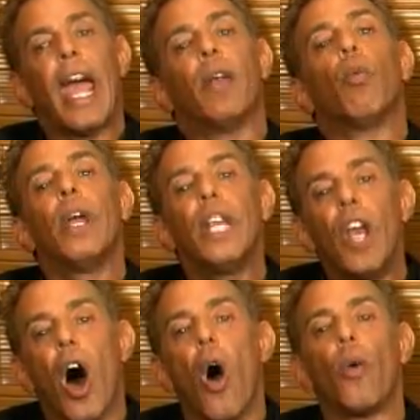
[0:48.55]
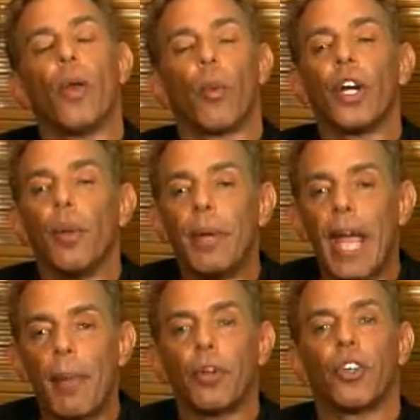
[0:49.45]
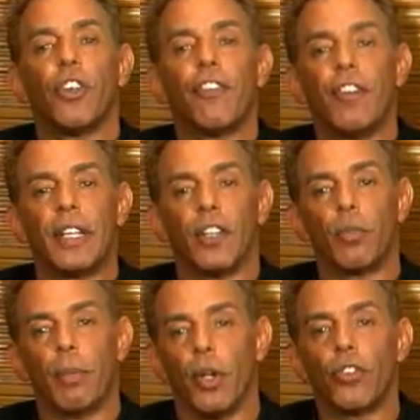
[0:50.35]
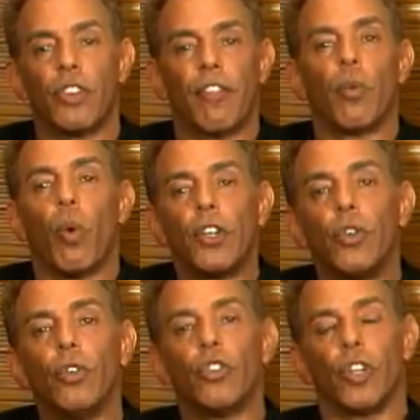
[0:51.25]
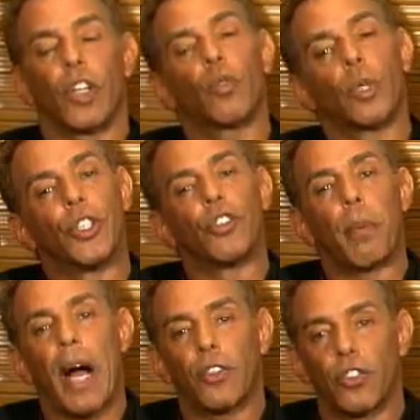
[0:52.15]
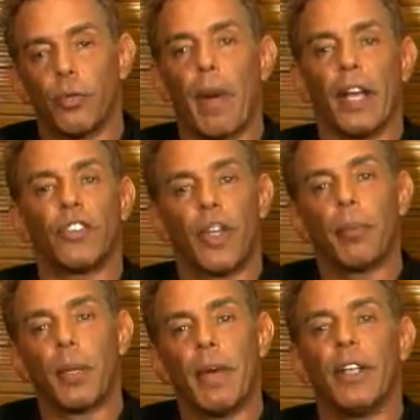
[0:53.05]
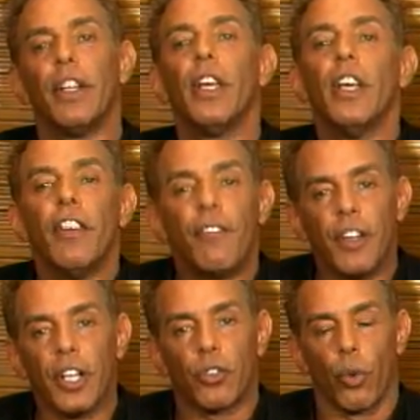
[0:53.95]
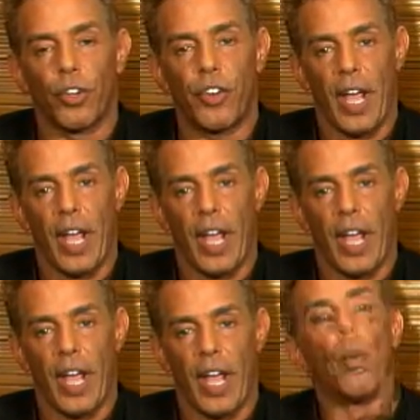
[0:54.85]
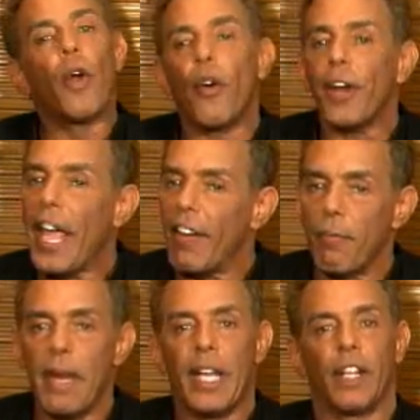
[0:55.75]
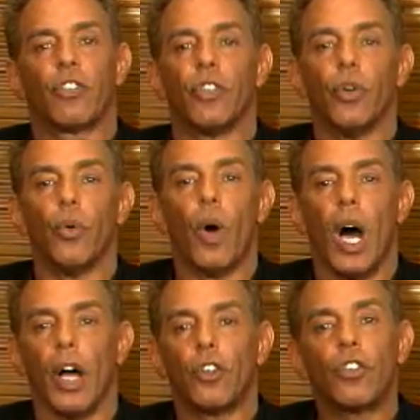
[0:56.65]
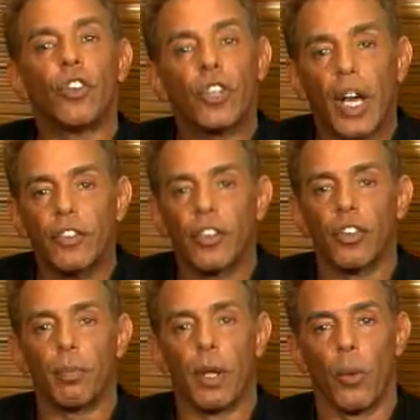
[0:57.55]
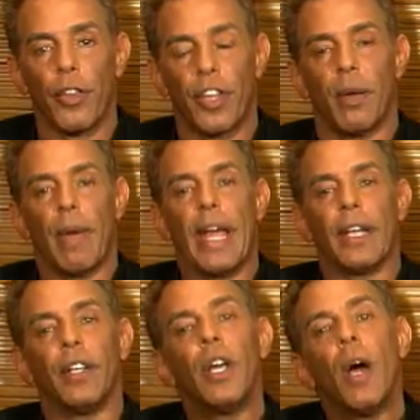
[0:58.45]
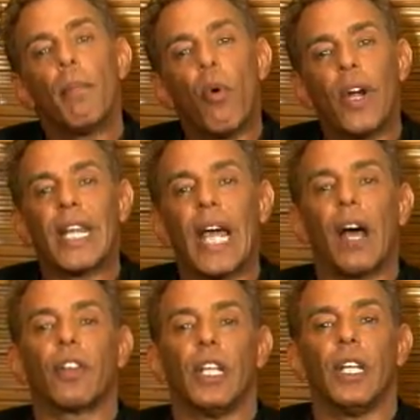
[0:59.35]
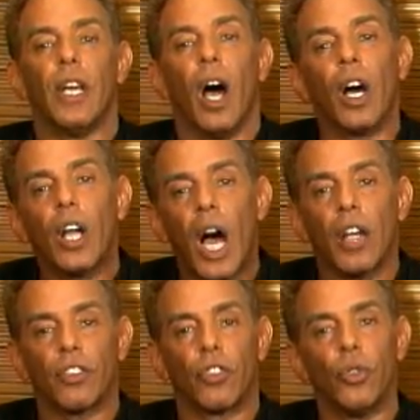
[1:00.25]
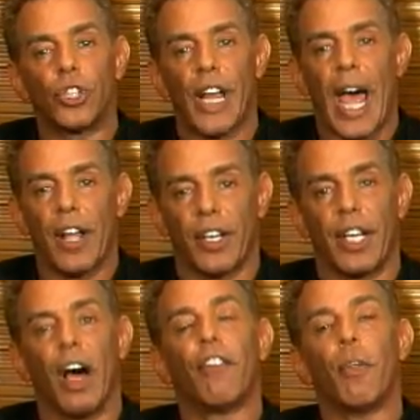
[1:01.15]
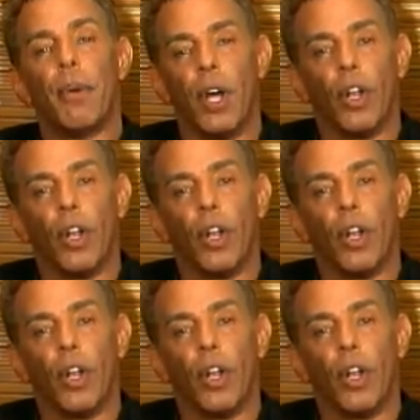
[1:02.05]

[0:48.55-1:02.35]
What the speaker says: And we know that we're going to be able to defeat this Bill 7126, which is sponsored by Assemblyman Felix Ortiz. We already have meetings to discuss this bill with him and point out the unconstitutionality of the bill